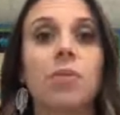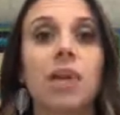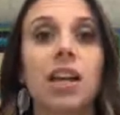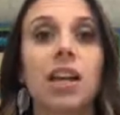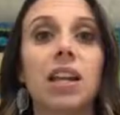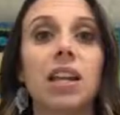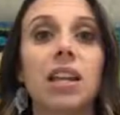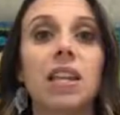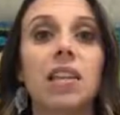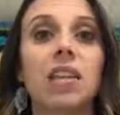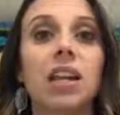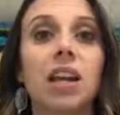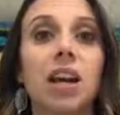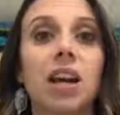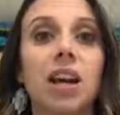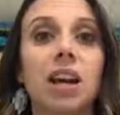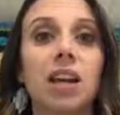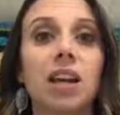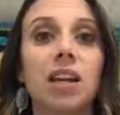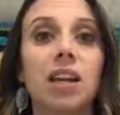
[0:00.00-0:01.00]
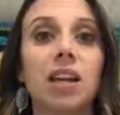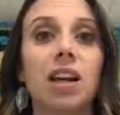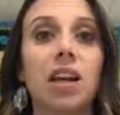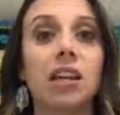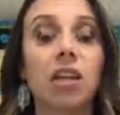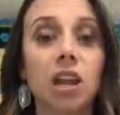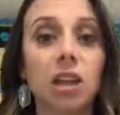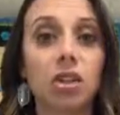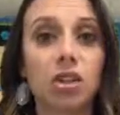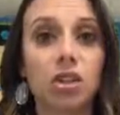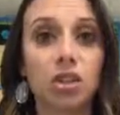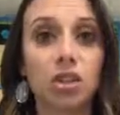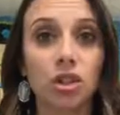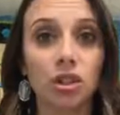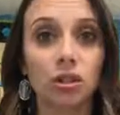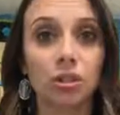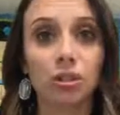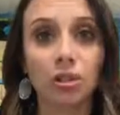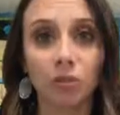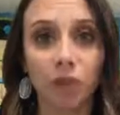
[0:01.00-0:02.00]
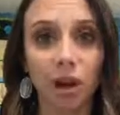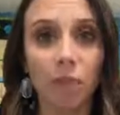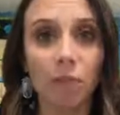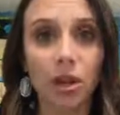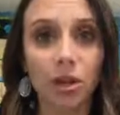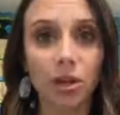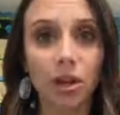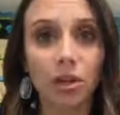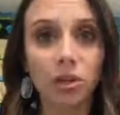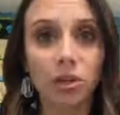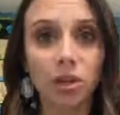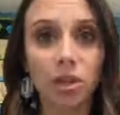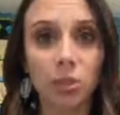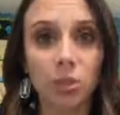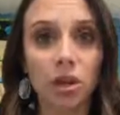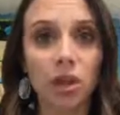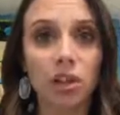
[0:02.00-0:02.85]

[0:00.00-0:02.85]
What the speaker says: and I like to journal and write my thoughts as